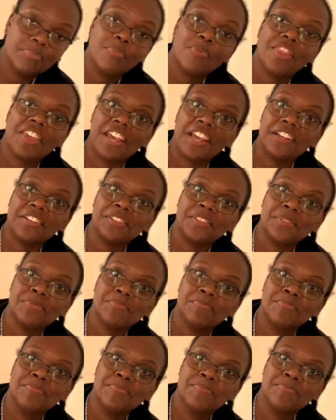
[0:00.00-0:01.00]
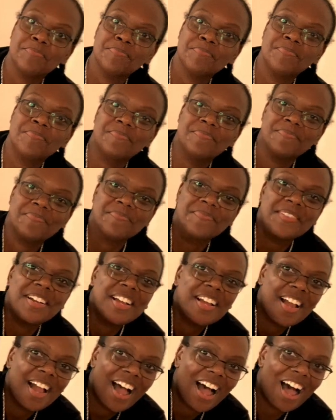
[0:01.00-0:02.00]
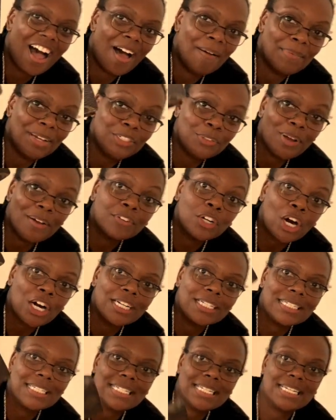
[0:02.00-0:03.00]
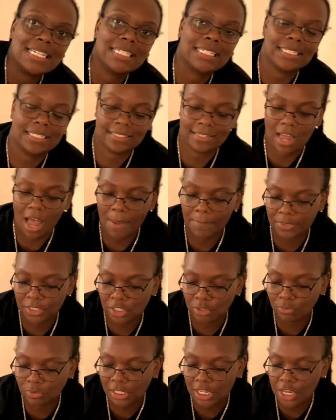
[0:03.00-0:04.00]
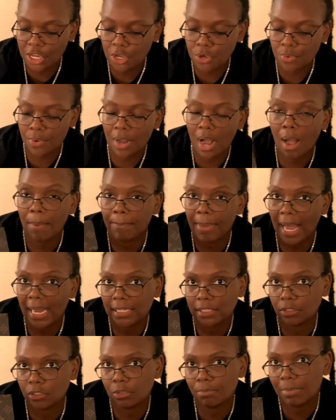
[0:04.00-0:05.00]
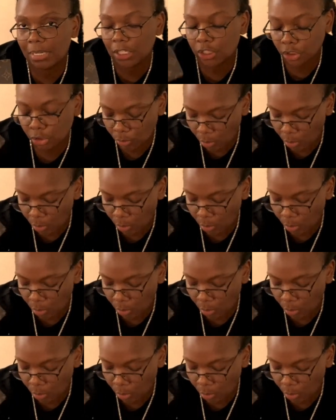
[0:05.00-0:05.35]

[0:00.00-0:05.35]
things. Um, I do have cards in this. Um, this is a really cute, compact little miniature